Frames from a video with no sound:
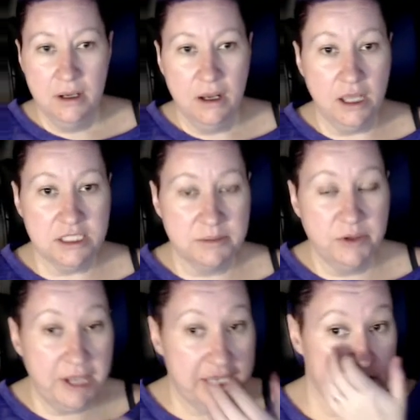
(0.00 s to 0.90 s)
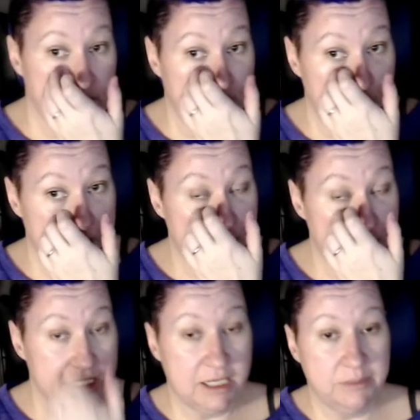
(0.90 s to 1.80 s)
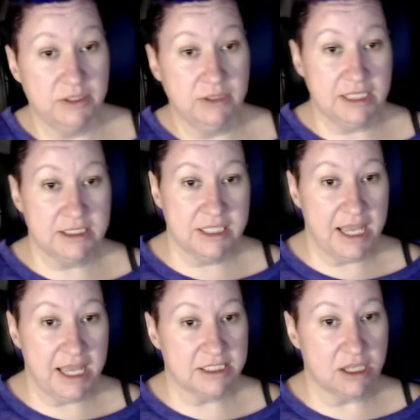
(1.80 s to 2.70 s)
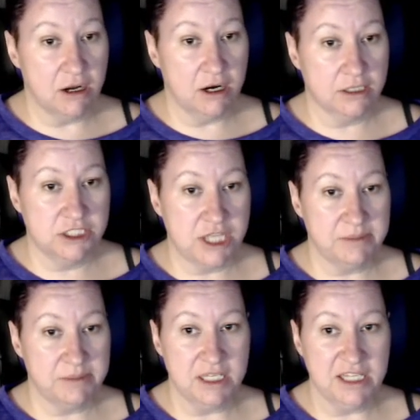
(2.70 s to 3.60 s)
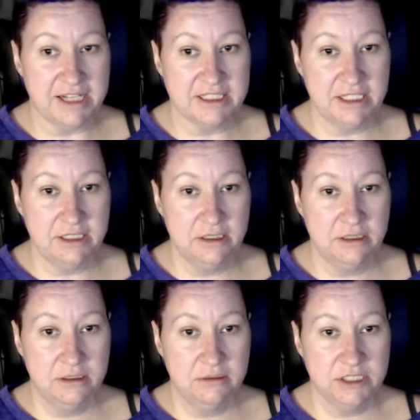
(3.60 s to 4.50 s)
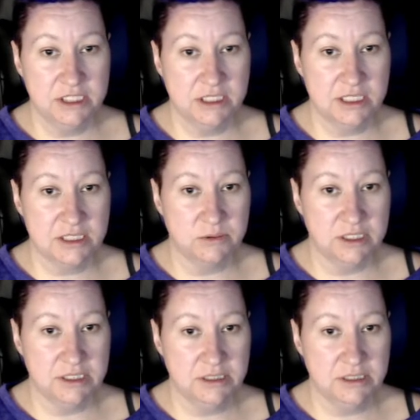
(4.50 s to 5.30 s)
Awesome. Okay, so we've got that set up. So let's get our gems collected, which is this one.